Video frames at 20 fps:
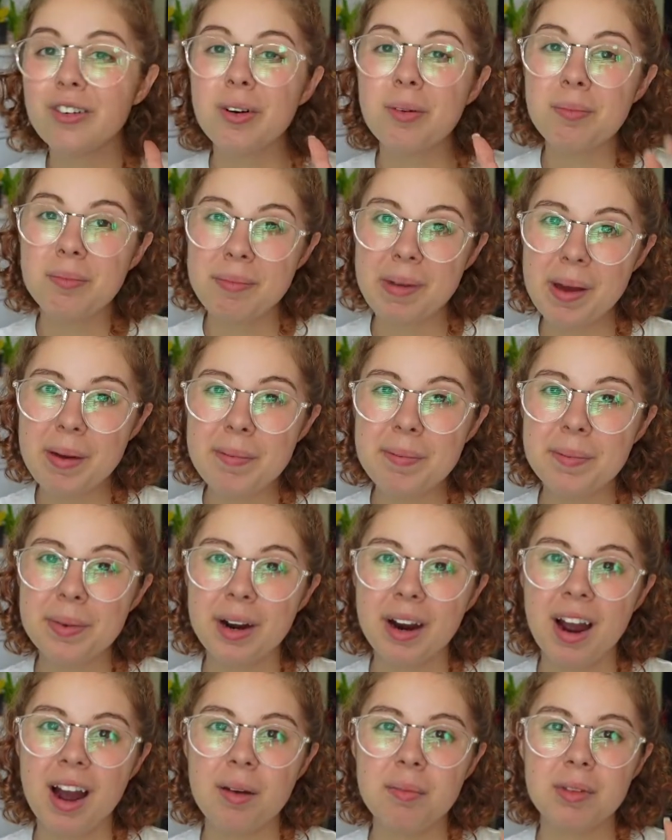
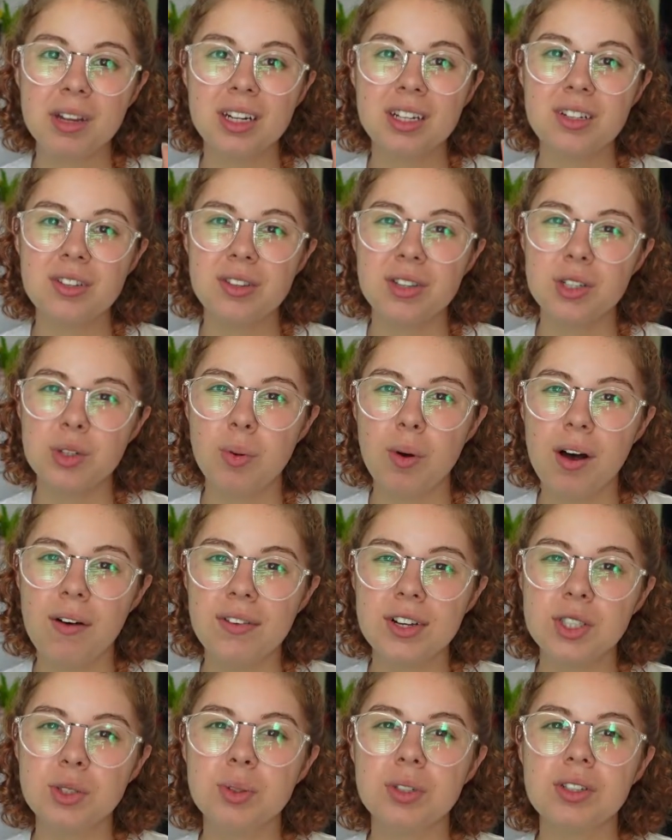remember, I'm gonna do the 12
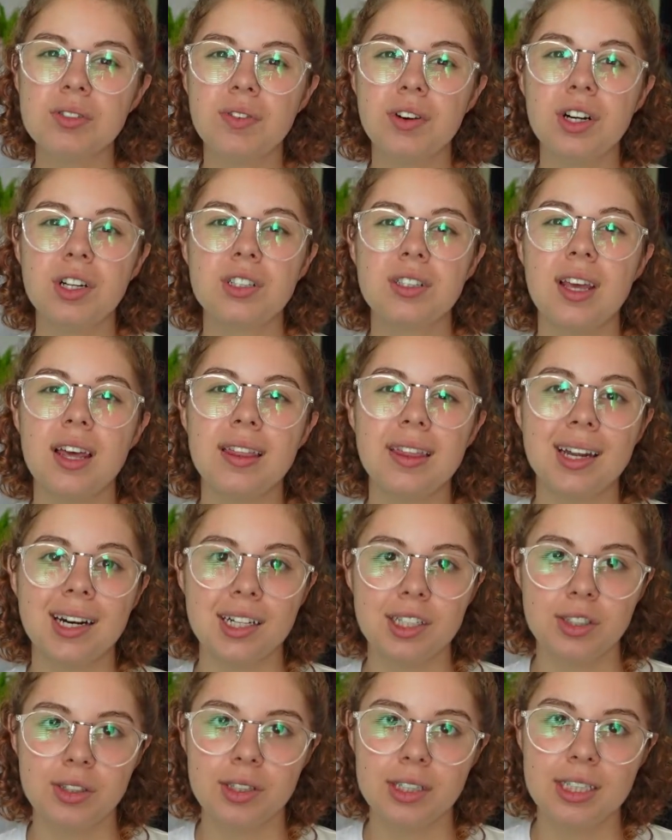inch ones first and then
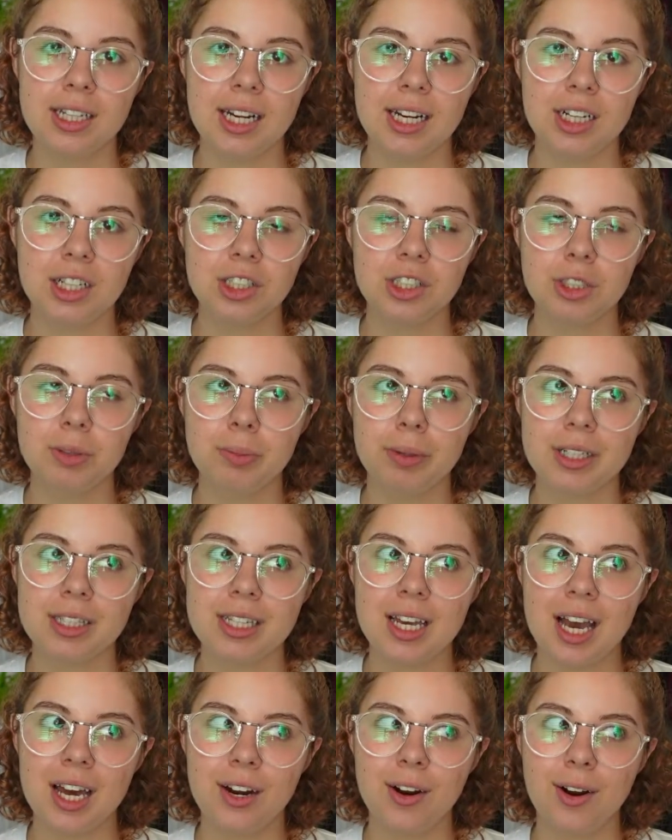I'll do the 10 inch. But it's
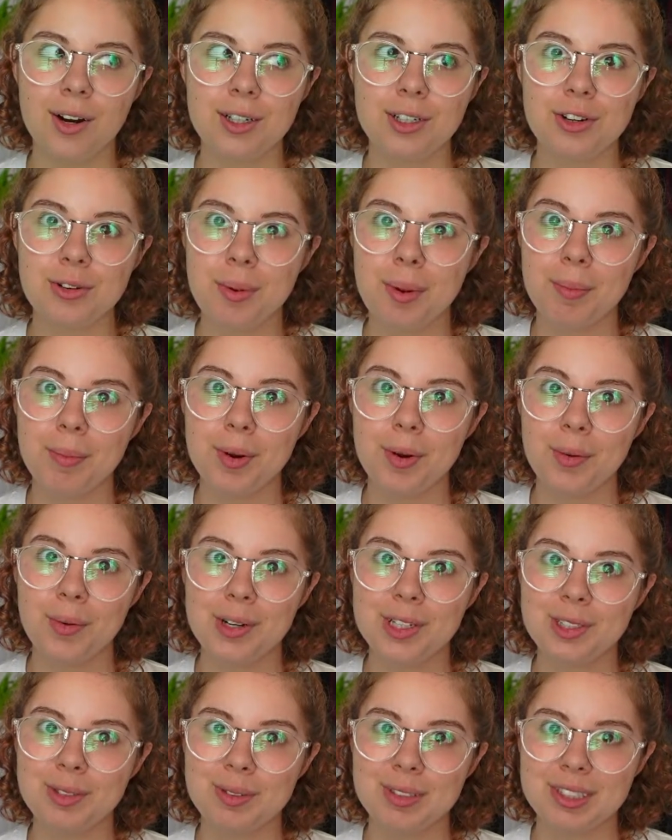kind of hard to remember
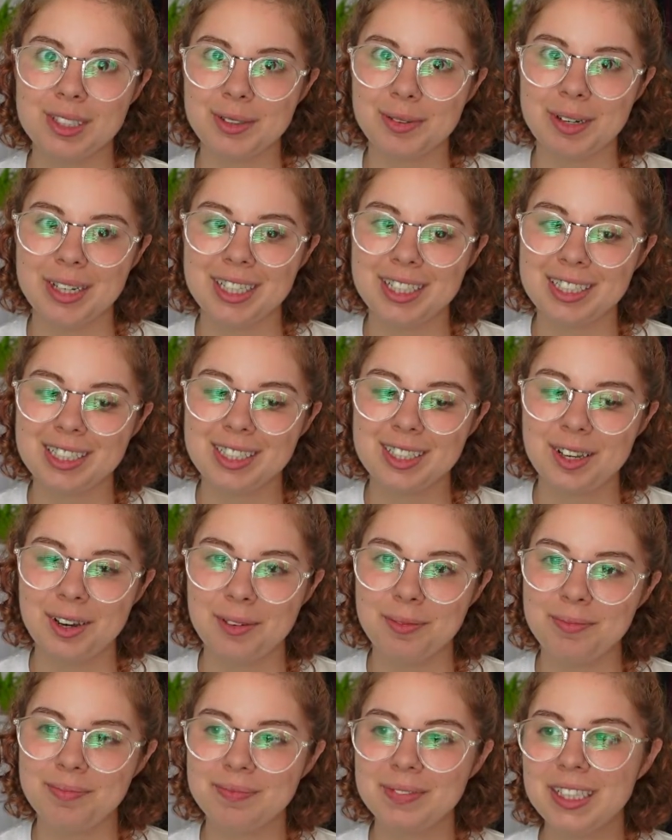which ones are which.
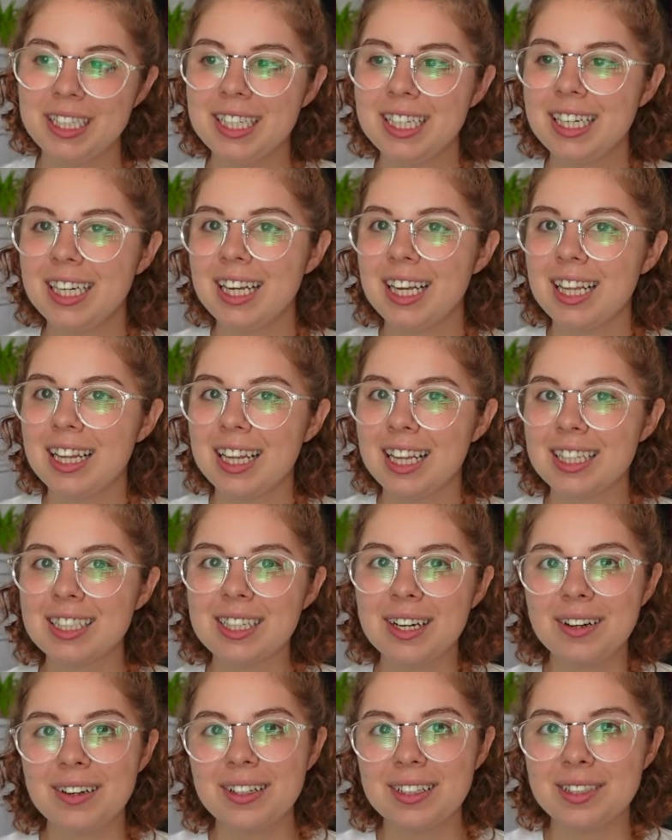So let's
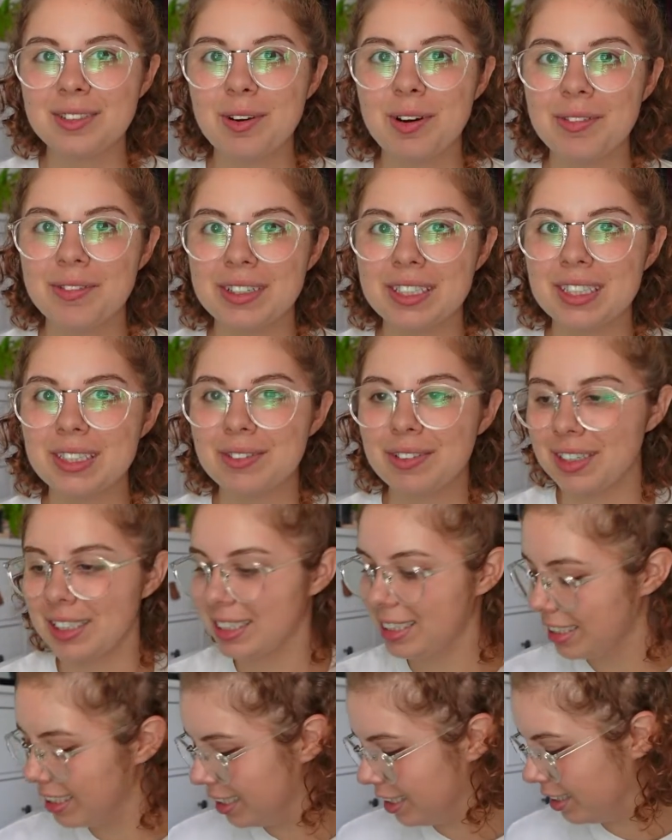go to the 12 inch
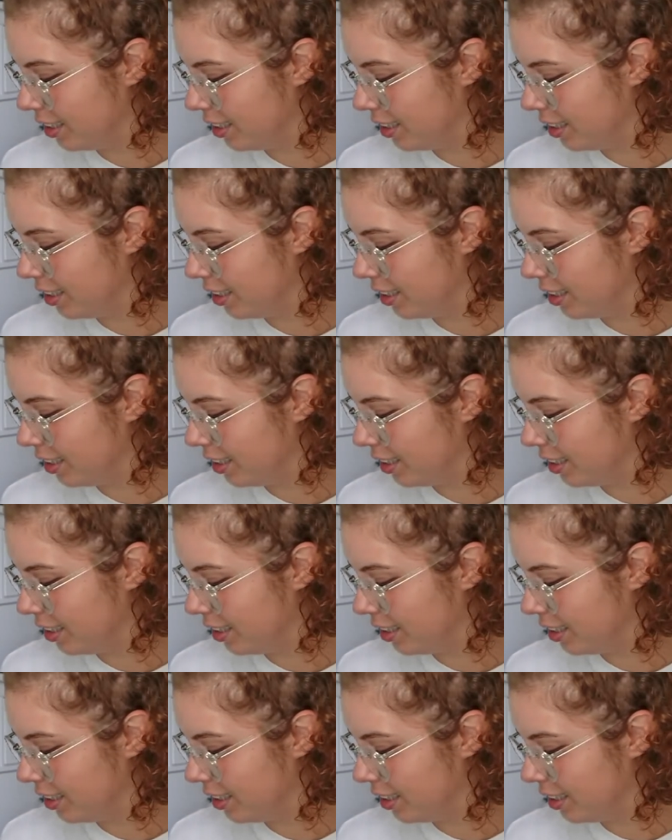first.